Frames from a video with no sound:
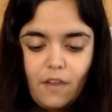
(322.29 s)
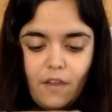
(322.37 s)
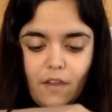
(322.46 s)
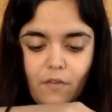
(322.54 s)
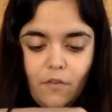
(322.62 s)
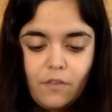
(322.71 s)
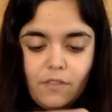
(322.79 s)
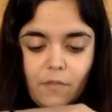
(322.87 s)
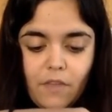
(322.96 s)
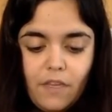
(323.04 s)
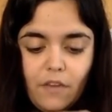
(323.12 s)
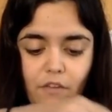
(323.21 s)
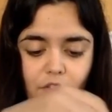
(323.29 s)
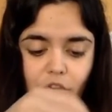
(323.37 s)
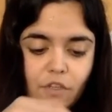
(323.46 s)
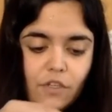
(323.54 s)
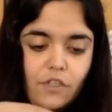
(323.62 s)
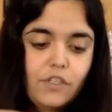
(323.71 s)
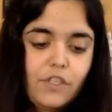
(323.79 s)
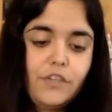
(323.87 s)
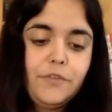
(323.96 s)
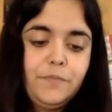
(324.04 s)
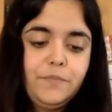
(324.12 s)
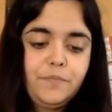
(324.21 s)
And of course, something else you could
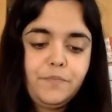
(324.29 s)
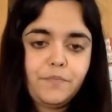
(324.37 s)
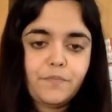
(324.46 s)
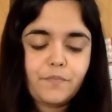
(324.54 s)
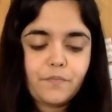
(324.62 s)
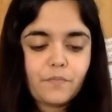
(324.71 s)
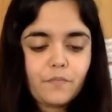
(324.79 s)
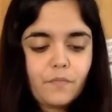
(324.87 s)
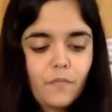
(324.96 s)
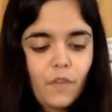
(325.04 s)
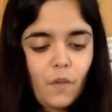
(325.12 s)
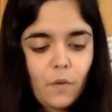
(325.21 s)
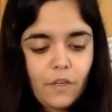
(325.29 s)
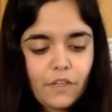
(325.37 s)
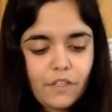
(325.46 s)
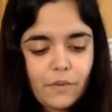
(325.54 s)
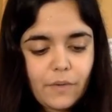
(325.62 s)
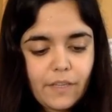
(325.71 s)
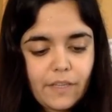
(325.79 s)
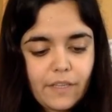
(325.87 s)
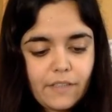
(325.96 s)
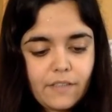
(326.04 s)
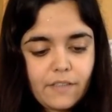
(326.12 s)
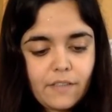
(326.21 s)
do while you're doing
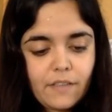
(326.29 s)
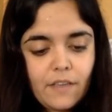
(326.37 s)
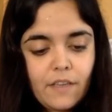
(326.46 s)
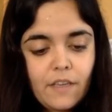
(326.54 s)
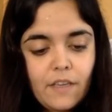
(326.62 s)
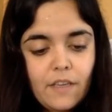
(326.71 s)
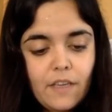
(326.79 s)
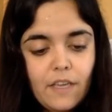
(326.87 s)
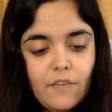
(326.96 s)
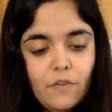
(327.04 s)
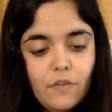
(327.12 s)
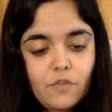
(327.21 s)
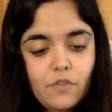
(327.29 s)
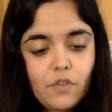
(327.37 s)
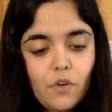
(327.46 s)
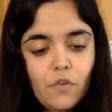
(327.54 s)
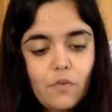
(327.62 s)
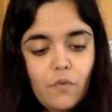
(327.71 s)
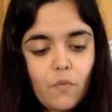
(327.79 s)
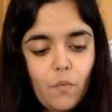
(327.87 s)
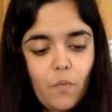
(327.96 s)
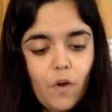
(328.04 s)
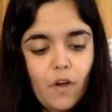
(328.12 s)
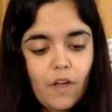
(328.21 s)
this, if you don't
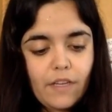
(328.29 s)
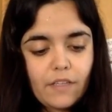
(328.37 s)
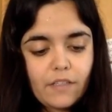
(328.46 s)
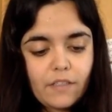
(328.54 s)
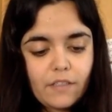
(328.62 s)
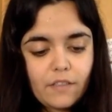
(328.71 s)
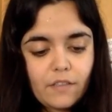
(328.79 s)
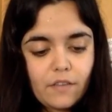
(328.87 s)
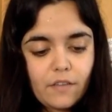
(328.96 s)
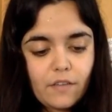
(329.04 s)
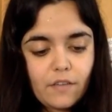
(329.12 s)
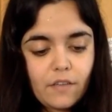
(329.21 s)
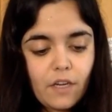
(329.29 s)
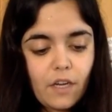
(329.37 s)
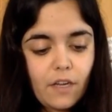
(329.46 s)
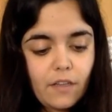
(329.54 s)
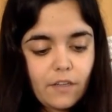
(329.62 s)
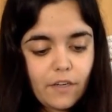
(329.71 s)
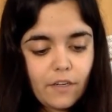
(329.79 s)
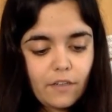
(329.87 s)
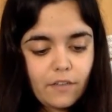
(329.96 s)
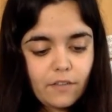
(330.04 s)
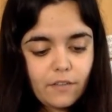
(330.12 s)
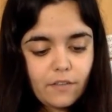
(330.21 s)
want
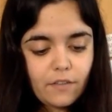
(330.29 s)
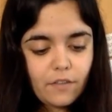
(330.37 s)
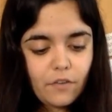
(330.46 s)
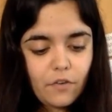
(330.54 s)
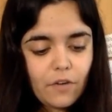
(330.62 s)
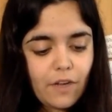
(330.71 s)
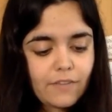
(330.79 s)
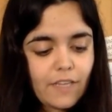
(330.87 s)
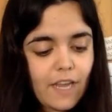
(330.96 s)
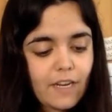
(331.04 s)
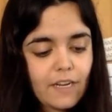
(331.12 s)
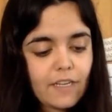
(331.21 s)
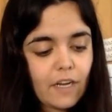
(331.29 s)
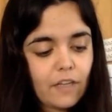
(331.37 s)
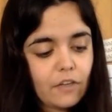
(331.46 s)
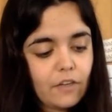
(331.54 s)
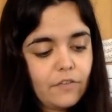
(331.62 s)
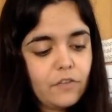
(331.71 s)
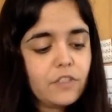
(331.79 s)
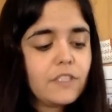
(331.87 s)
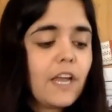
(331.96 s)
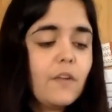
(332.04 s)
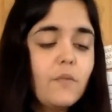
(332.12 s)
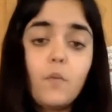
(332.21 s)
color, you don't have to add any color. If you just
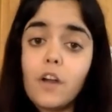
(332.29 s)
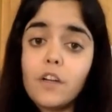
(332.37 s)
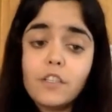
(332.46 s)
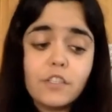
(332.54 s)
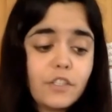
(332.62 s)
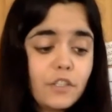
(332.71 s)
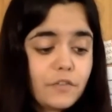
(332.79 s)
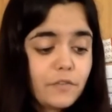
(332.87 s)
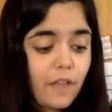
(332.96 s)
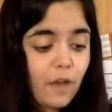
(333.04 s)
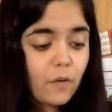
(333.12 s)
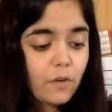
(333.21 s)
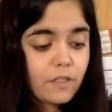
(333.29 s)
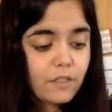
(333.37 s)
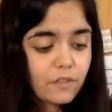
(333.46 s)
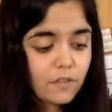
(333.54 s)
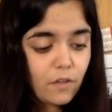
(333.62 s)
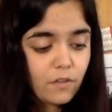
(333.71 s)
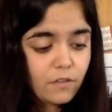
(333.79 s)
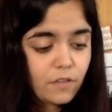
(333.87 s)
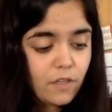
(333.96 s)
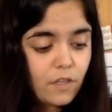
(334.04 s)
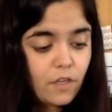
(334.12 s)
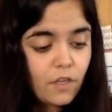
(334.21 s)
add water to your flour and salt,
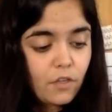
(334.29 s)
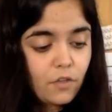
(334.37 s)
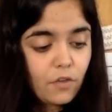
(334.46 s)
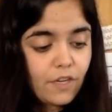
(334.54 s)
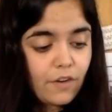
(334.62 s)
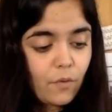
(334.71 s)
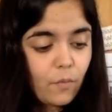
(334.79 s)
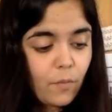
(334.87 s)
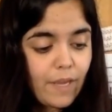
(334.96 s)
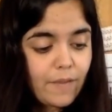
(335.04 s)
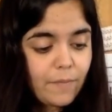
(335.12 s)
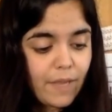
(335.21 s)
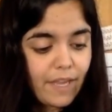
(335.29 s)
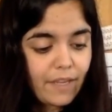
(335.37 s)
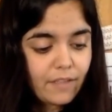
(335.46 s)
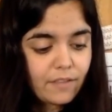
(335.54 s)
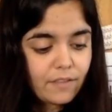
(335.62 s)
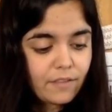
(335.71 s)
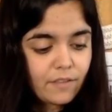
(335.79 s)
you'll get a white paint.